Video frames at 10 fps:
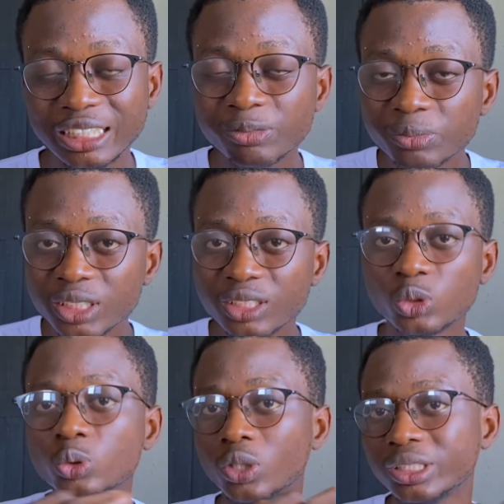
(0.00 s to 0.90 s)
it
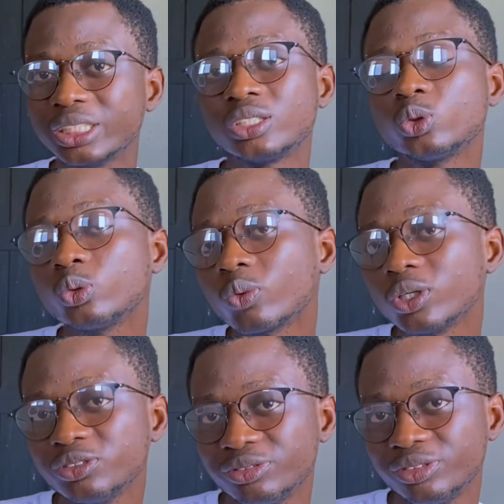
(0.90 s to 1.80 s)
means you understood what
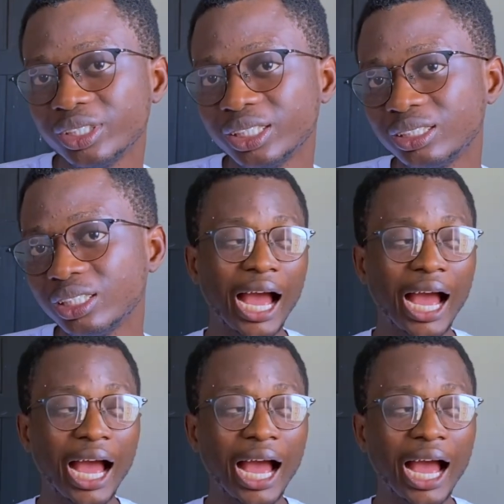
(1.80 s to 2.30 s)
you've read.